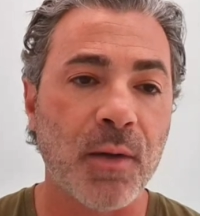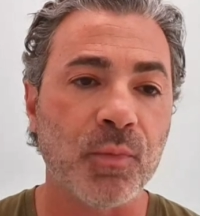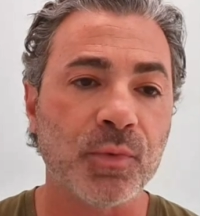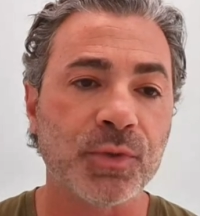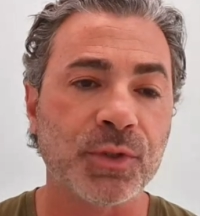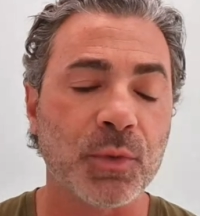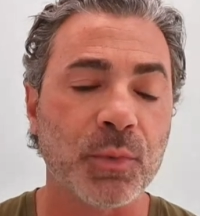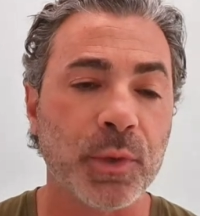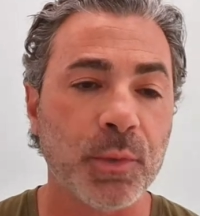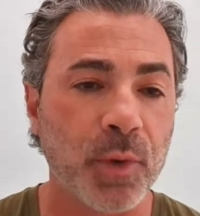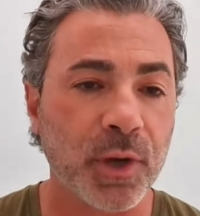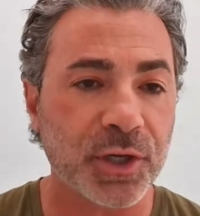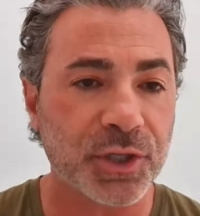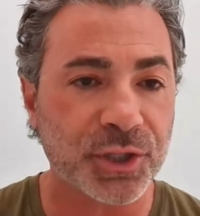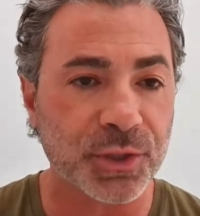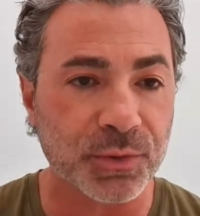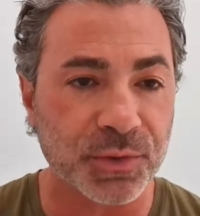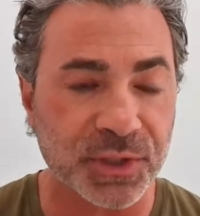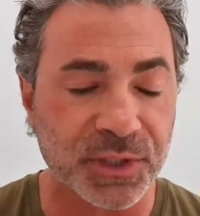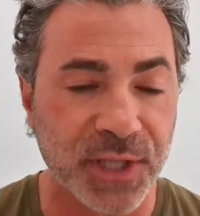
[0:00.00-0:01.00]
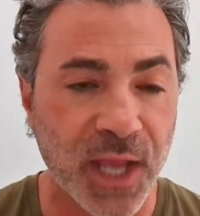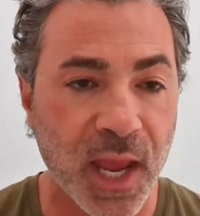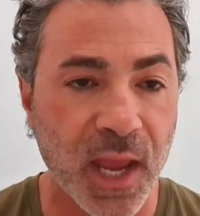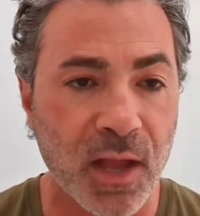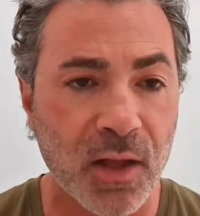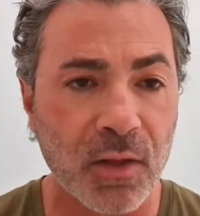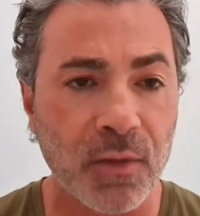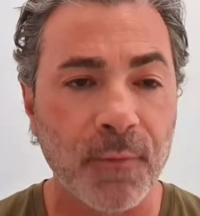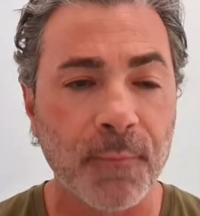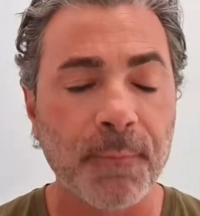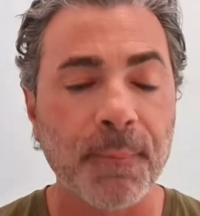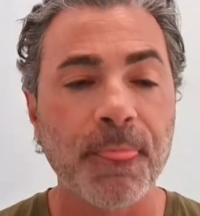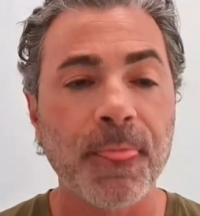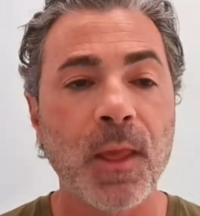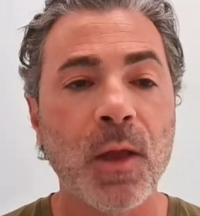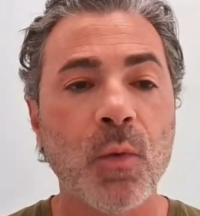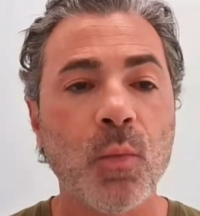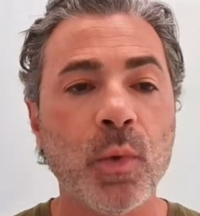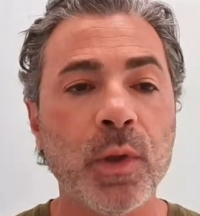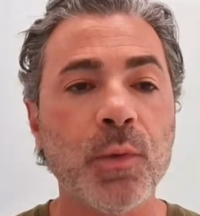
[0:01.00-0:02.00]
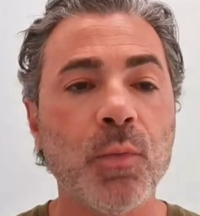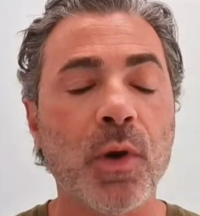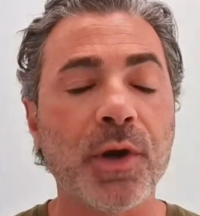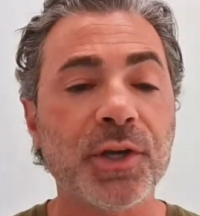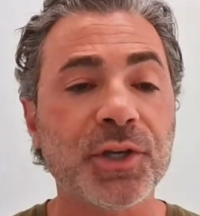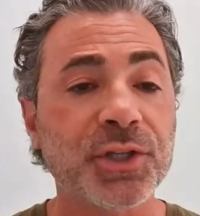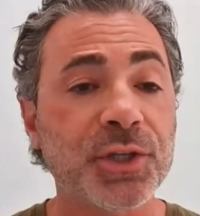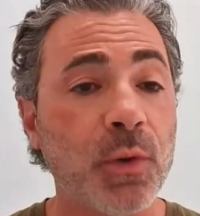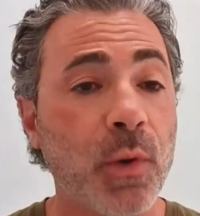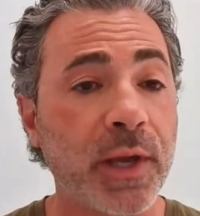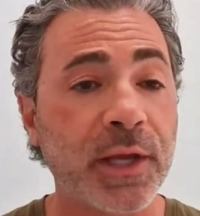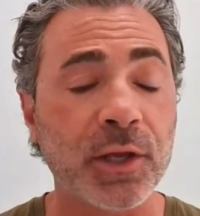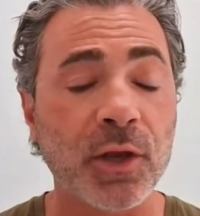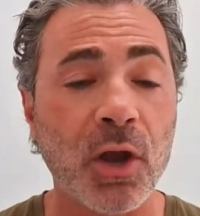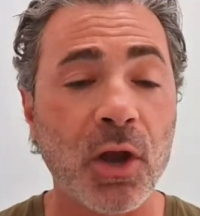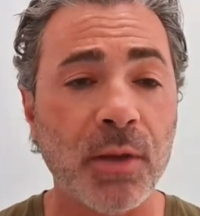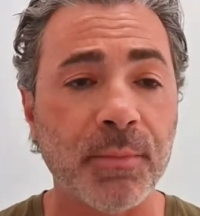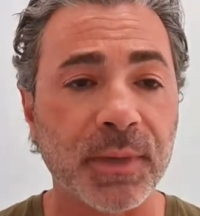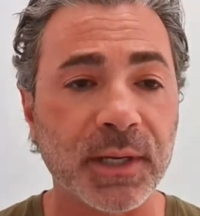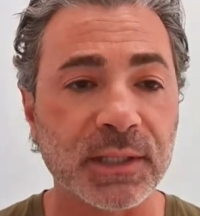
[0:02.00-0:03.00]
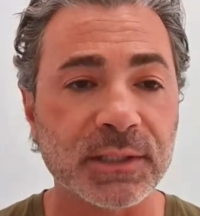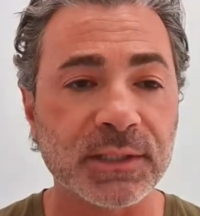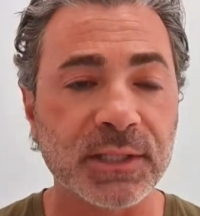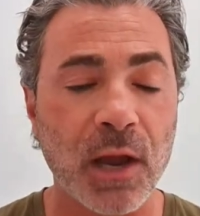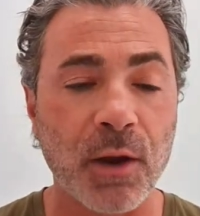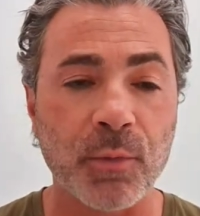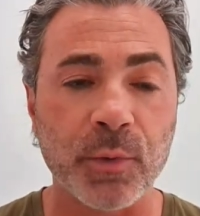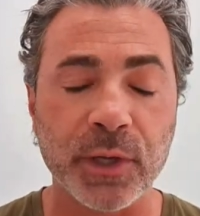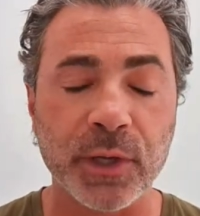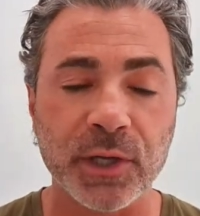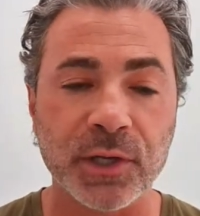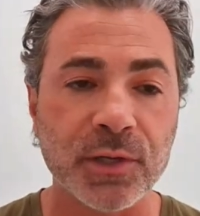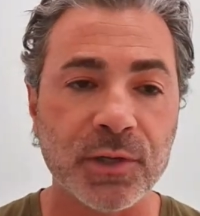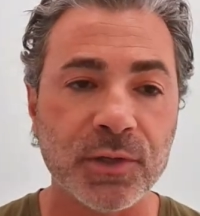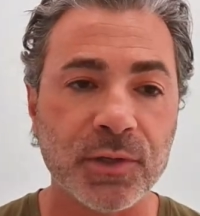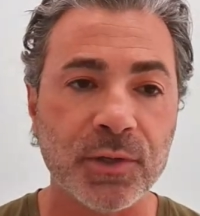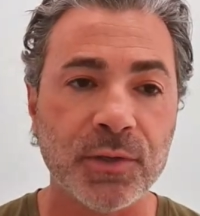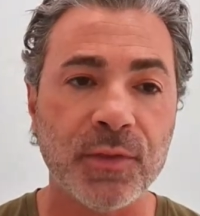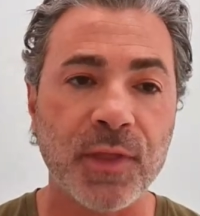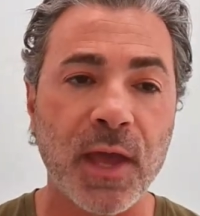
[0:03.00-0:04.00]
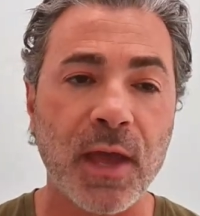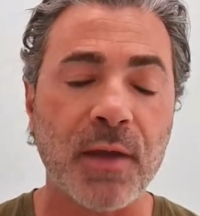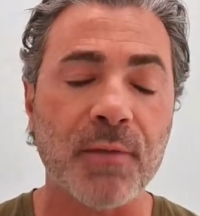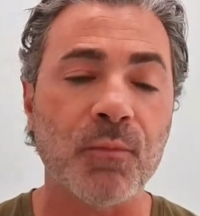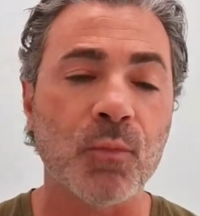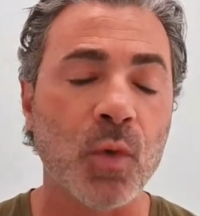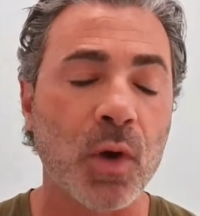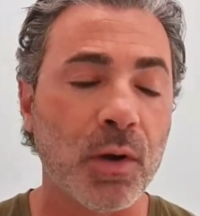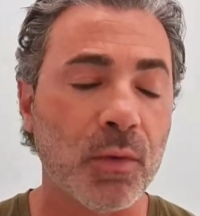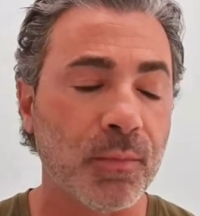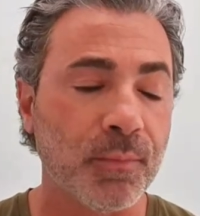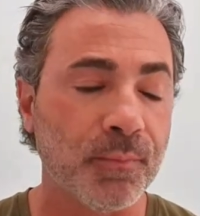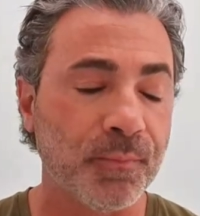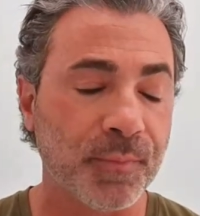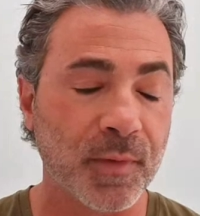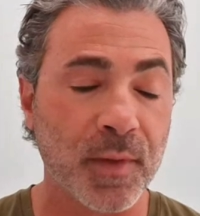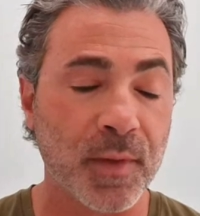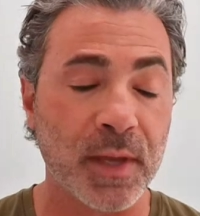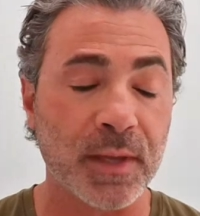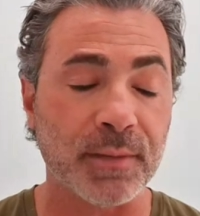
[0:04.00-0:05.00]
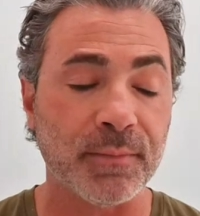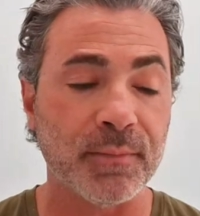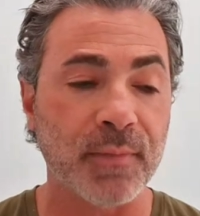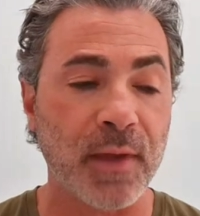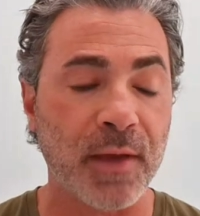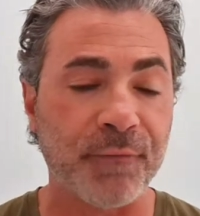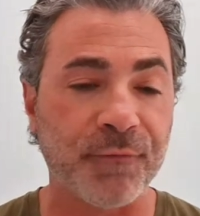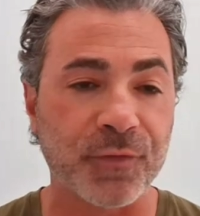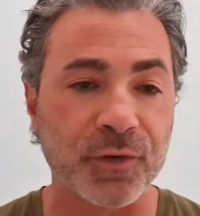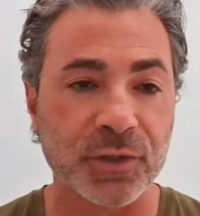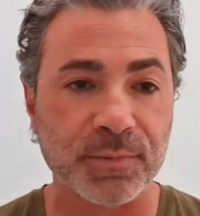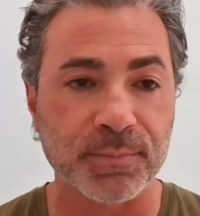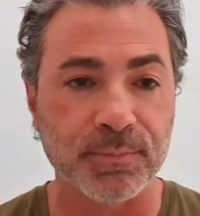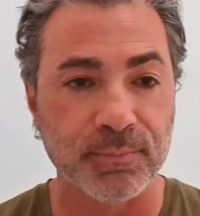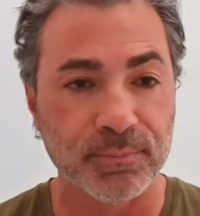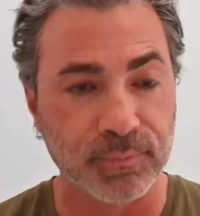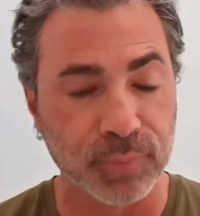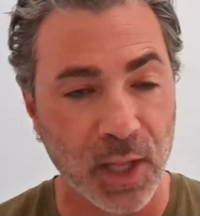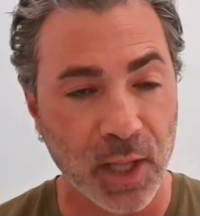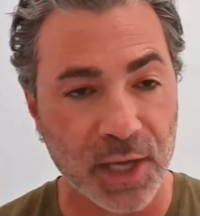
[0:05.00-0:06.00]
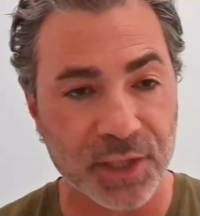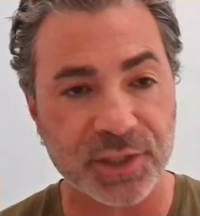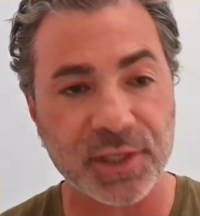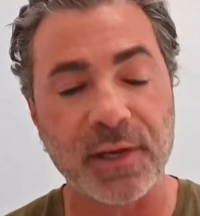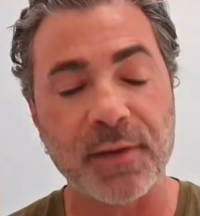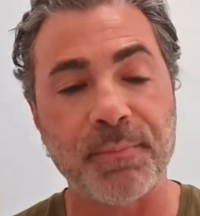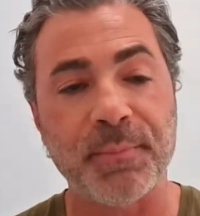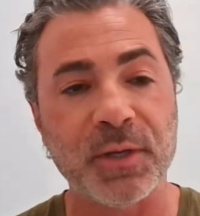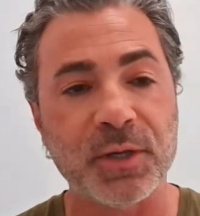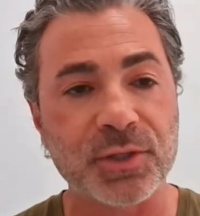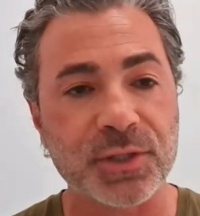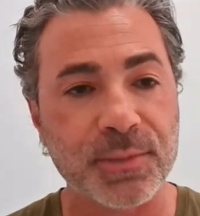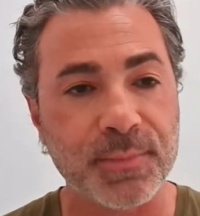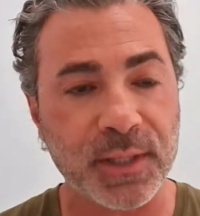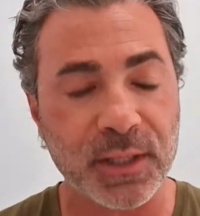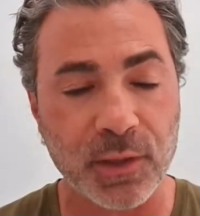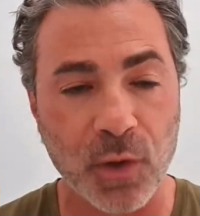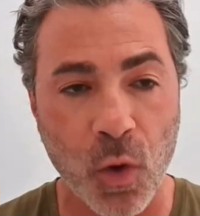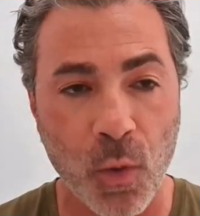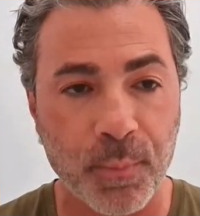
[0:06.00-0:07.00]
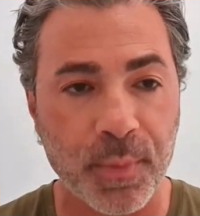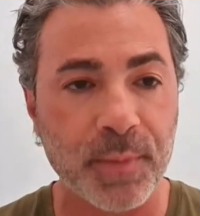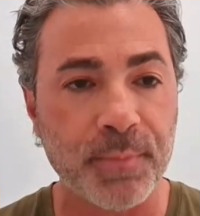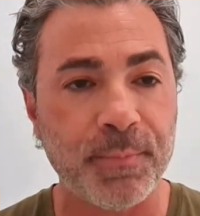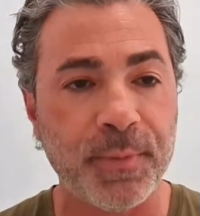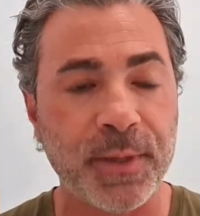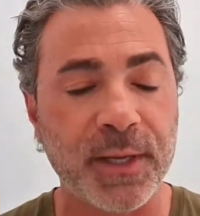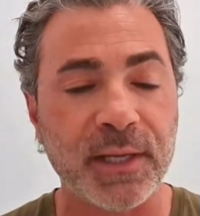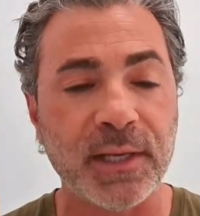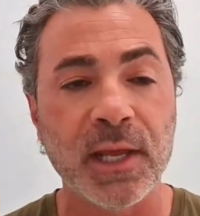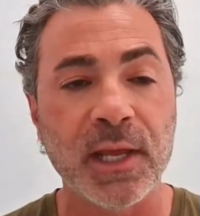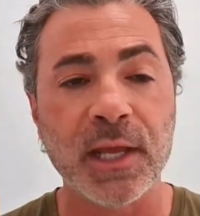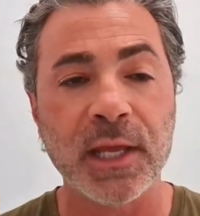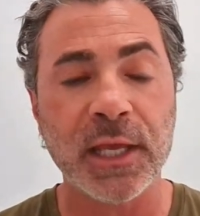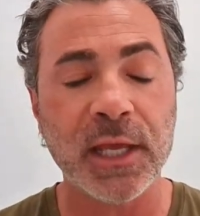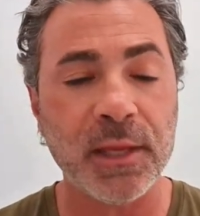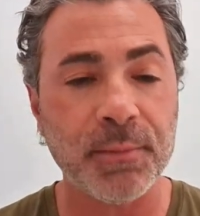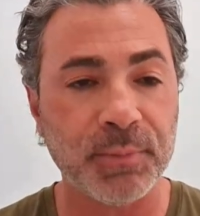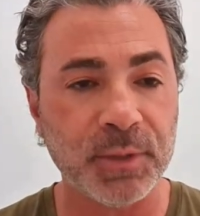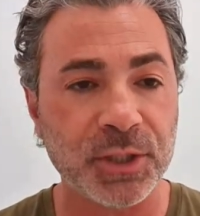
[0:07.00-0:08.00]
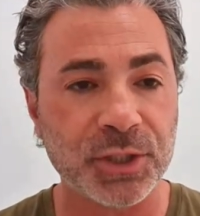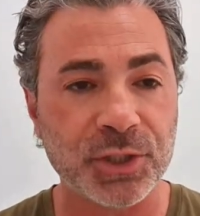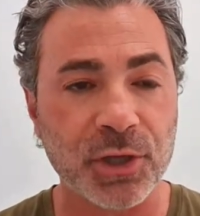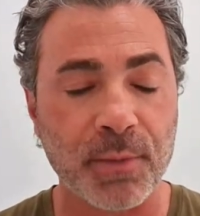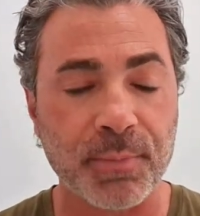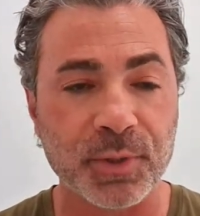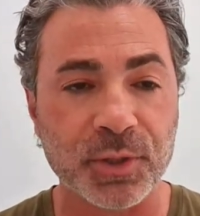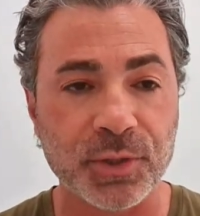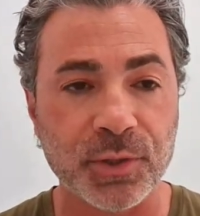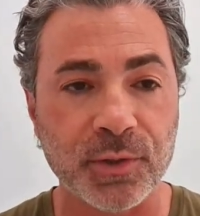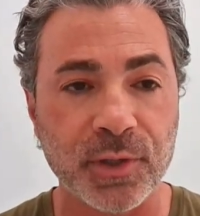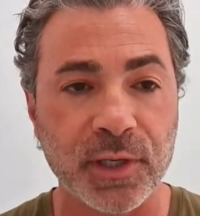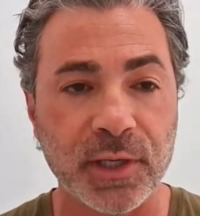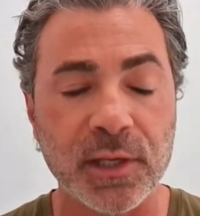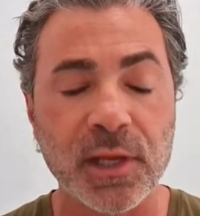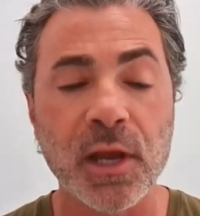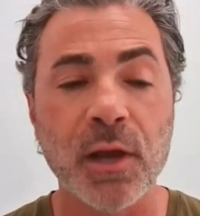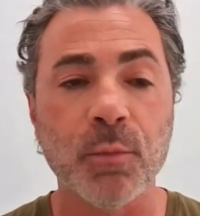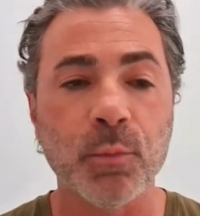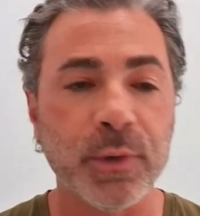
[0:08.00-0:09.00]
So we want to show scale. We want to show economics. How are we going to do that? Well, at first blush, it appears to be an open pit heap leach opportunity.